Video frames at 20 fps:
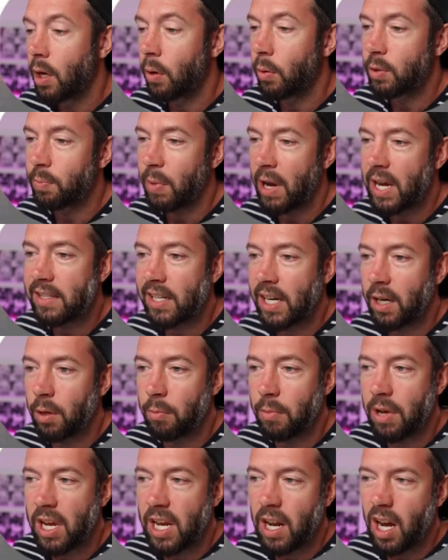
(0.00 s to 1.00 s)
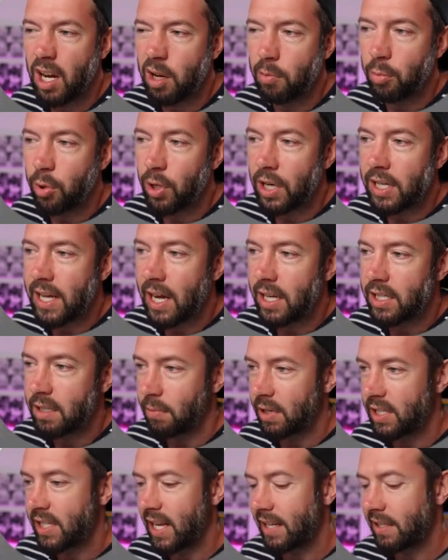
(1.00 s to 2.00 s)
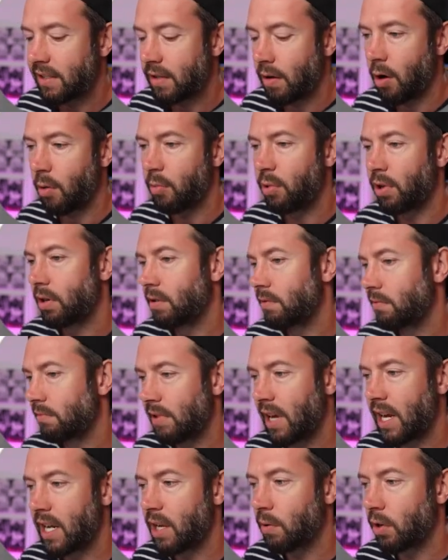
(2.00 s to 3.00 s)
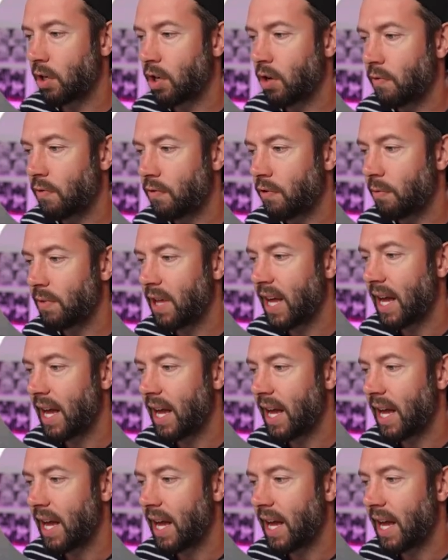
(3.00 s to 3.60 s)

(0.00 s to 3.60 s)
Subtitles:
which basically will mean I can pull it down to my desktop and it will come from